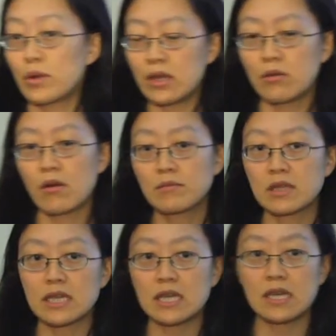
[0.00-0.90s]
We
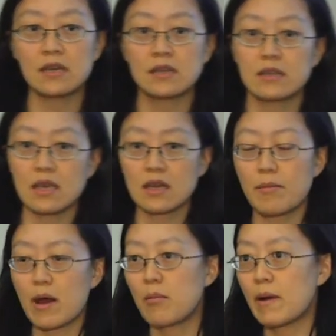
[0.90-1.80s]
normally think
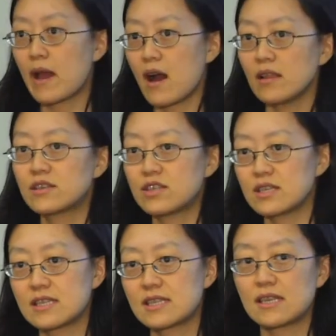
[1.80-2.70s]
about
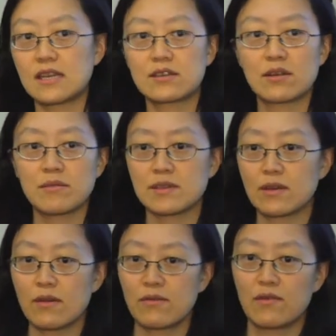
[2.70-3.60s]
biologists in terms
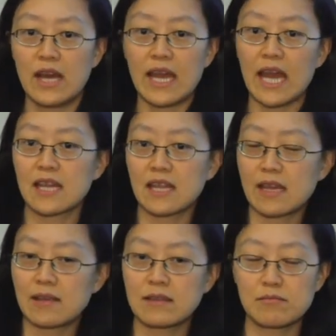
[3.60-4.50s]
of
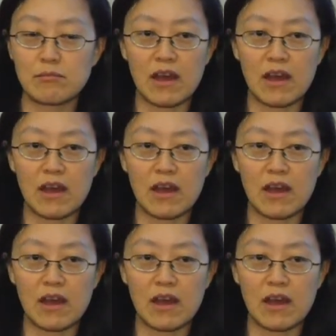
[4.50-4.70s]
handling